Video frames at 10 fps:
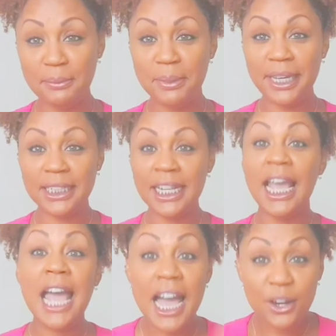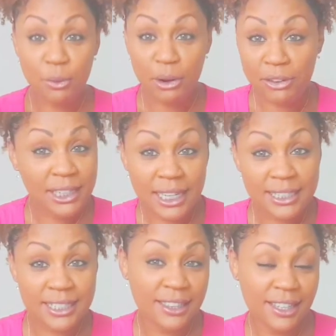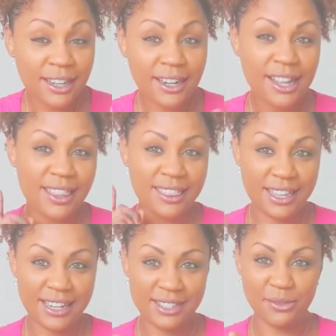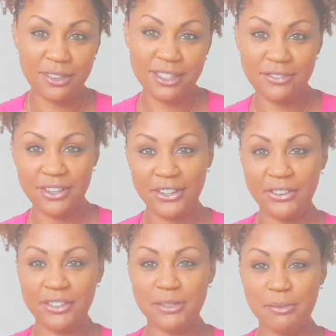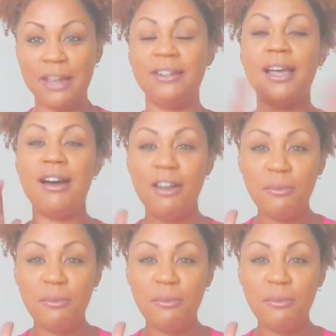But I know my ring light's in there, and that is what this video is about.